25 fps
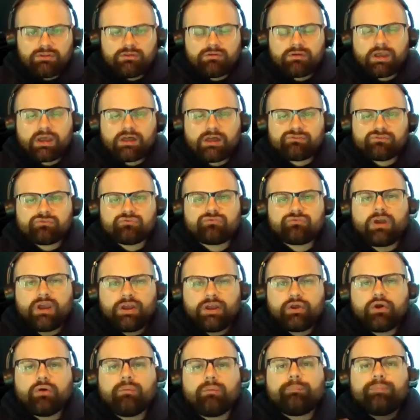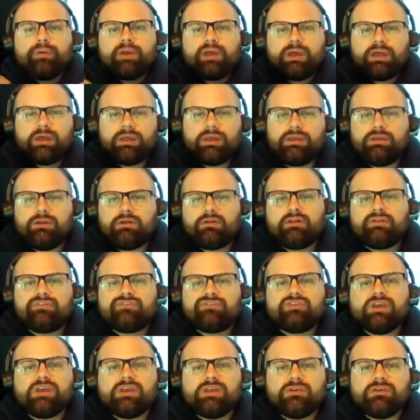You guys are trying to go big. You know,
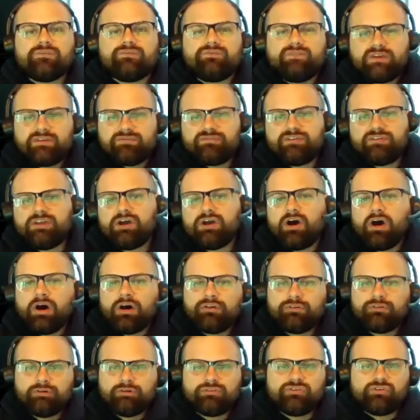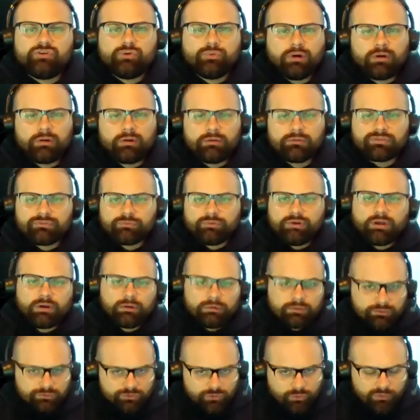let's get you fifty, one hundred, two hundred, three
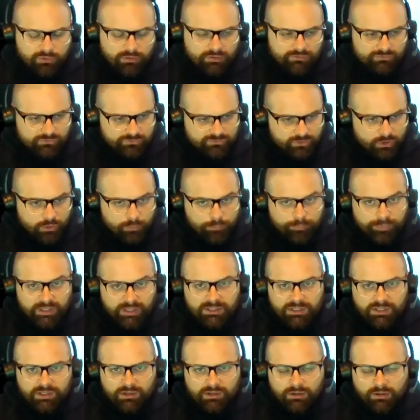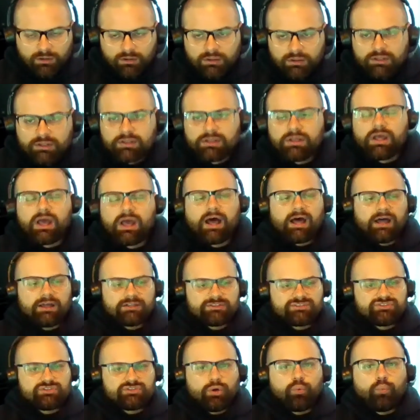hundred doors. Let's go big here. Uh,
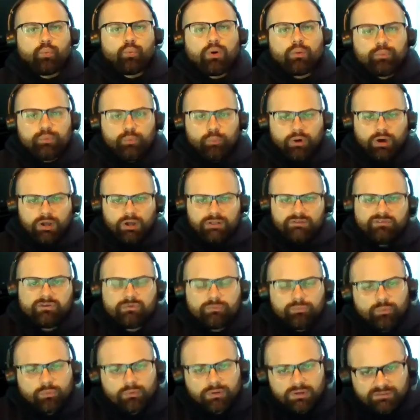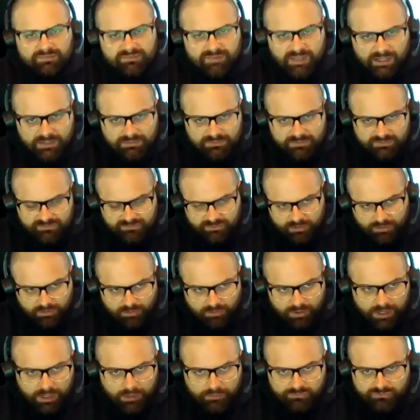so what we want to do, we want to deck the
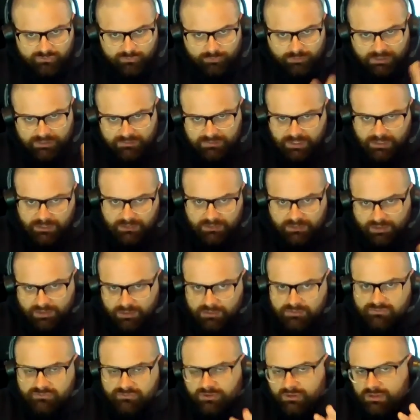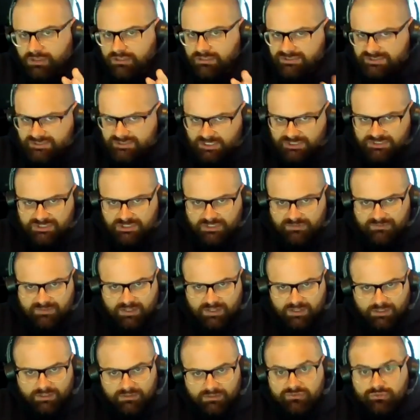sucker out so we get that nice Section eight
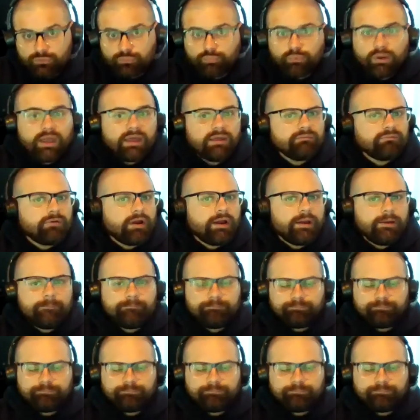tenant. Because the rent, right?